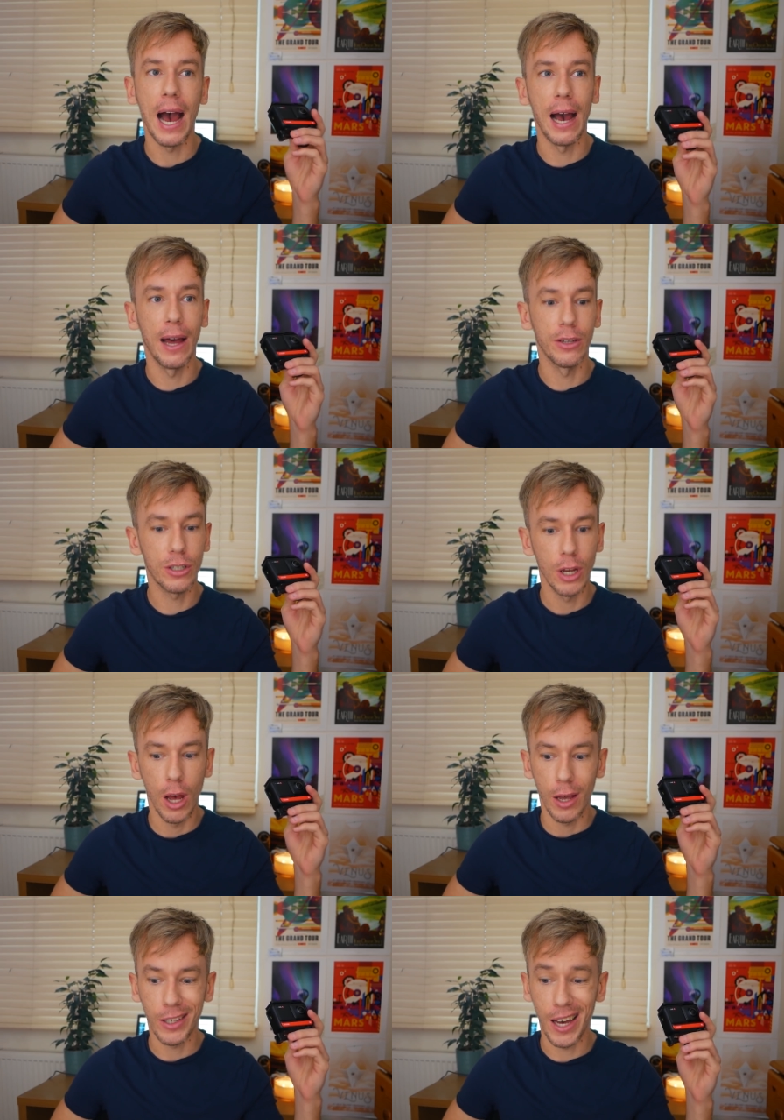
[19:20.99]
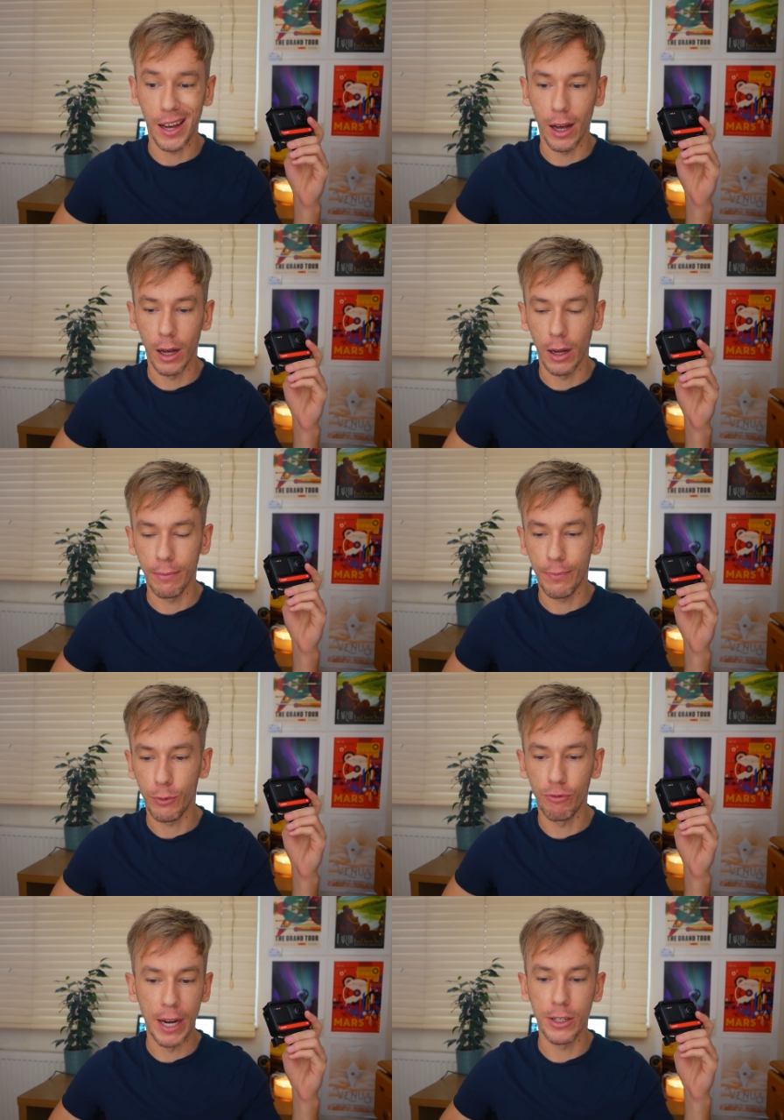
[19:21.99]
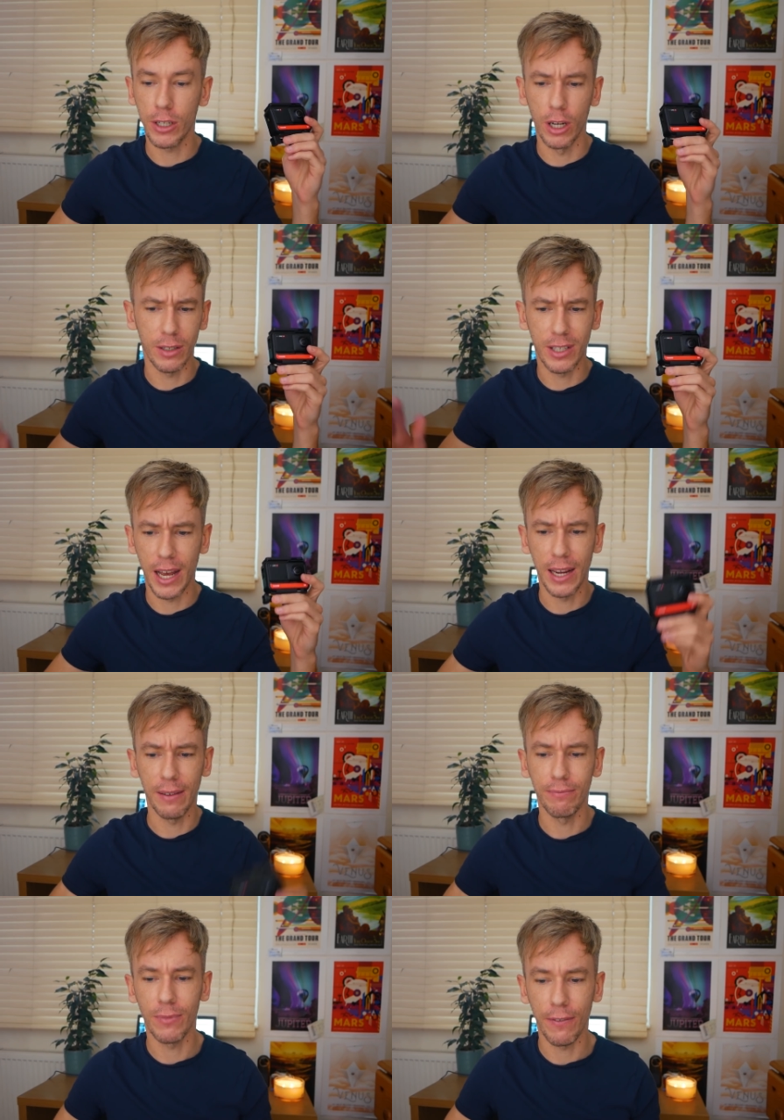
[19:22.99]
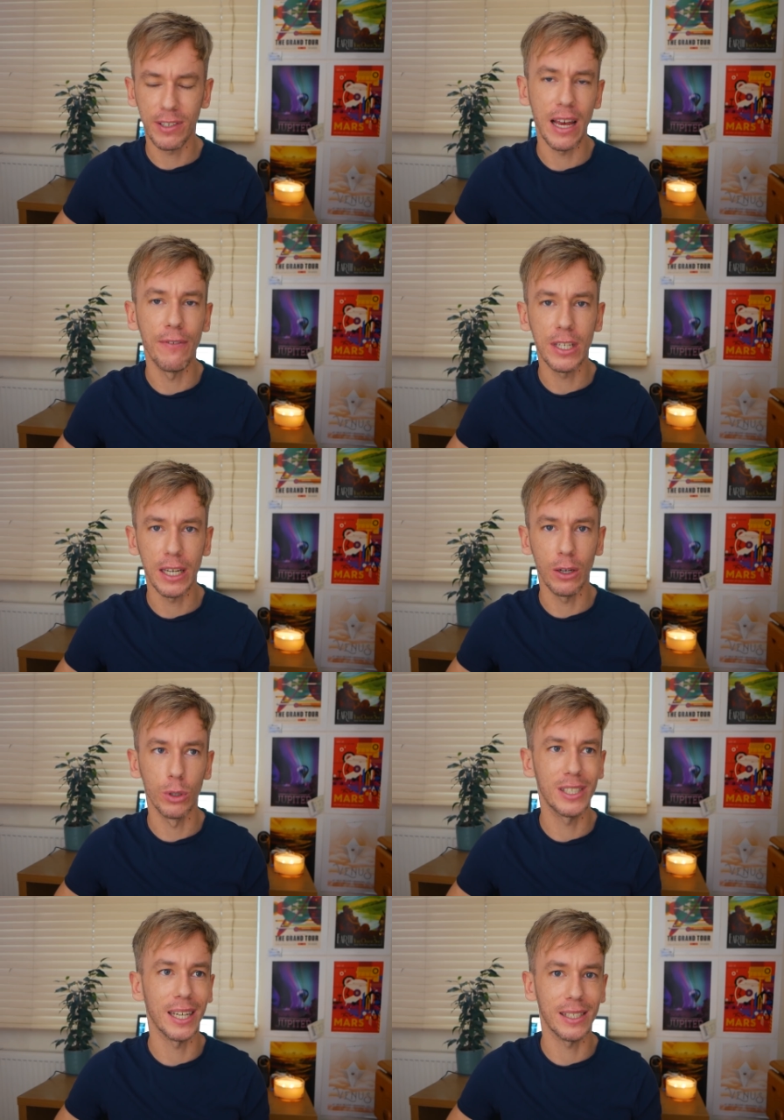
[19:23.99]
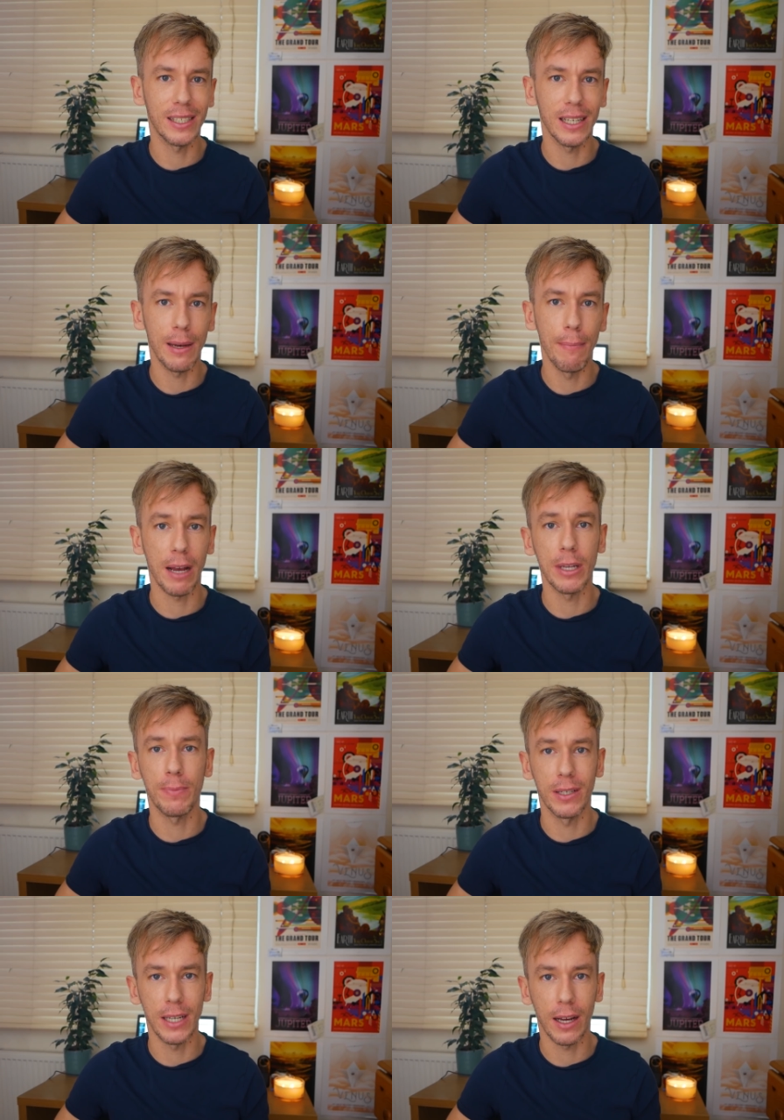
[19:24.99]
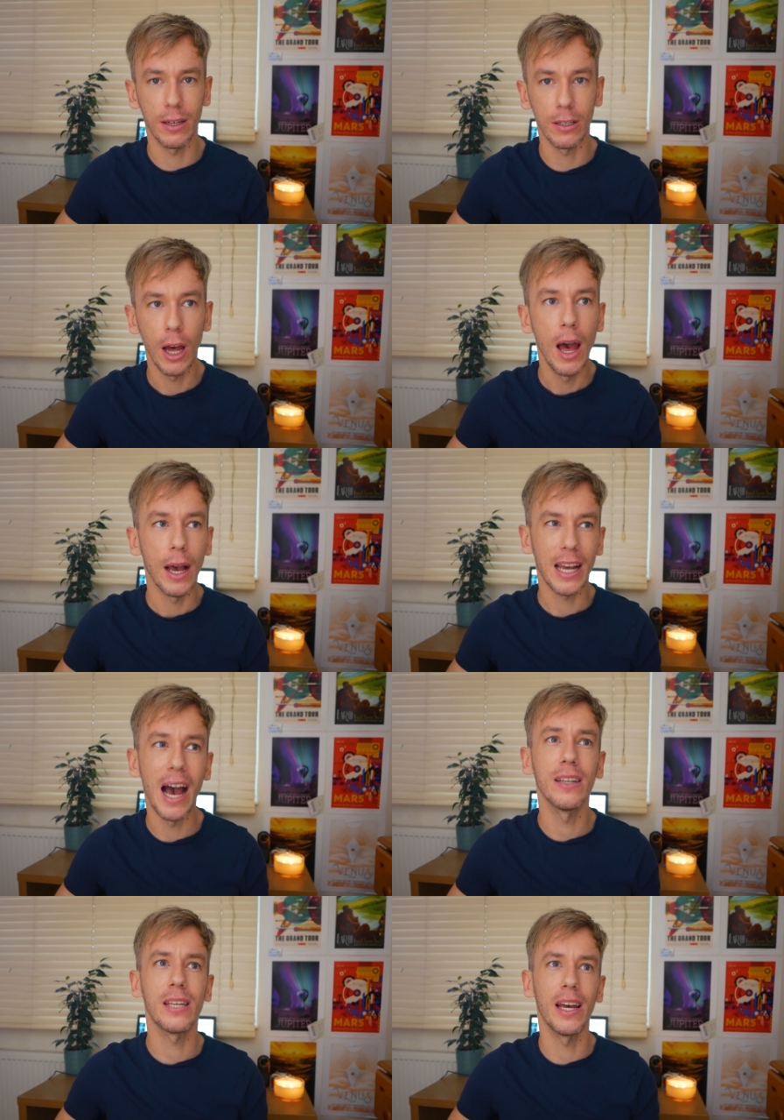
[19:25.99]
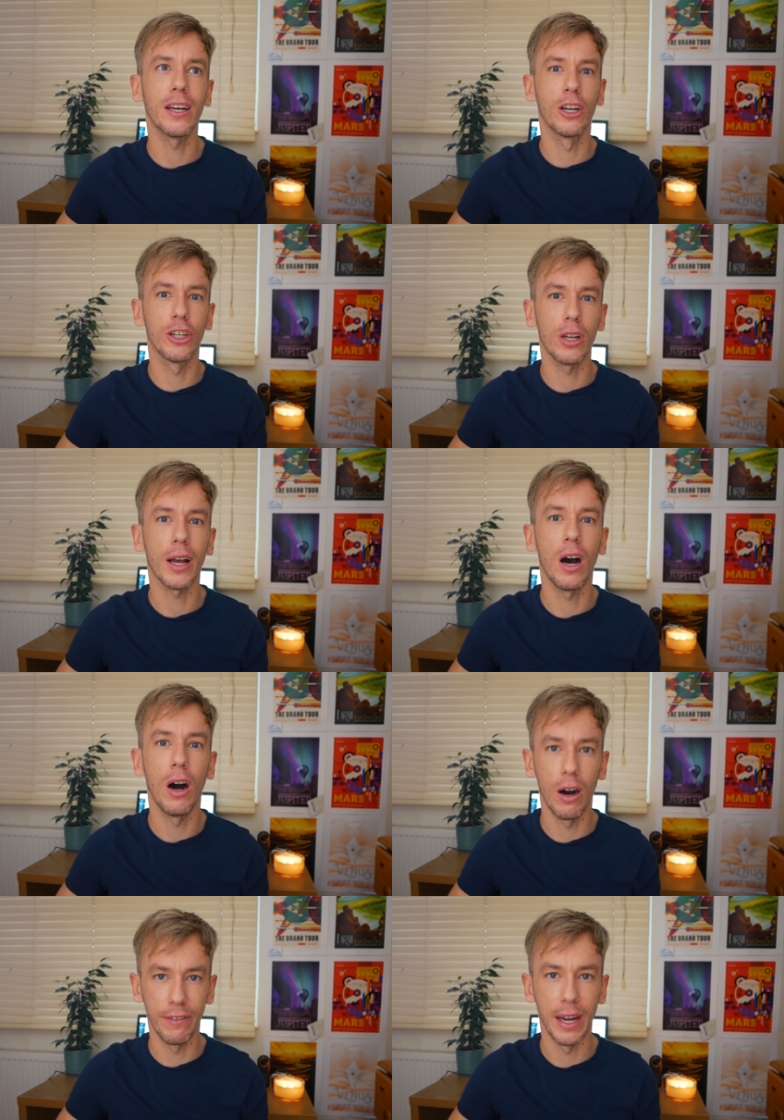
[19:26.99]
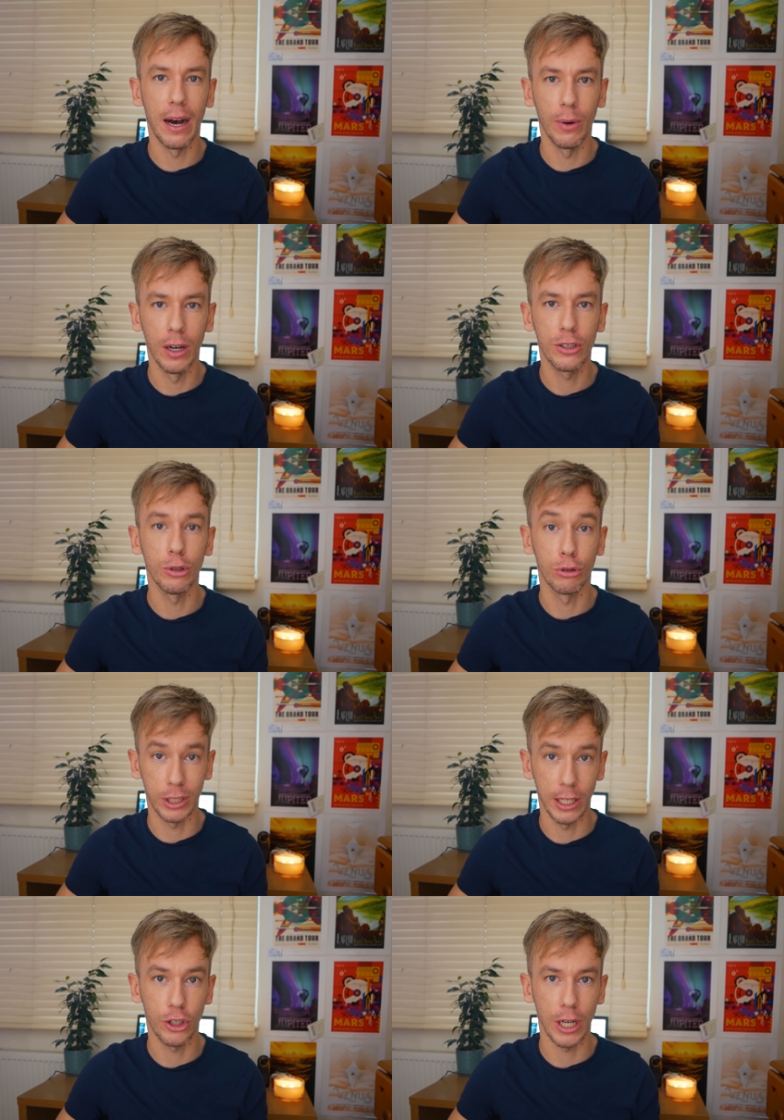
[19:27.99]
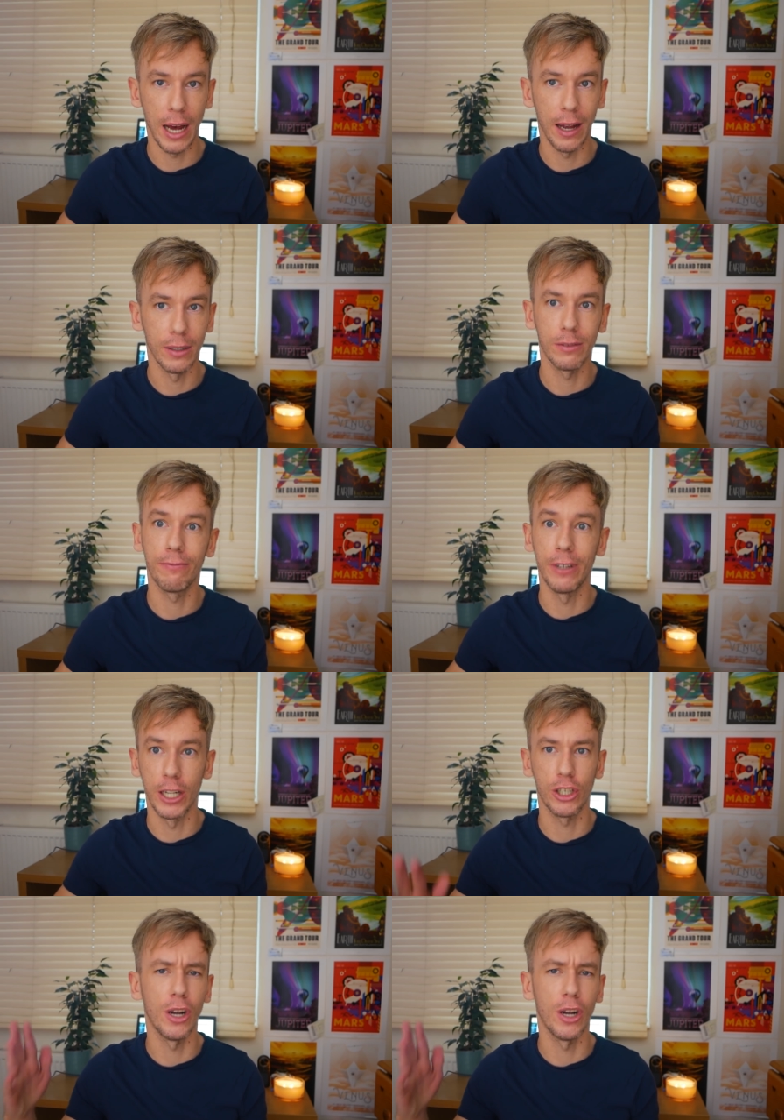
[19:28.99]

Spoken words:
and rendered at say 70 or 60 megabits per second, can take a good like half an hour to stitch and finish.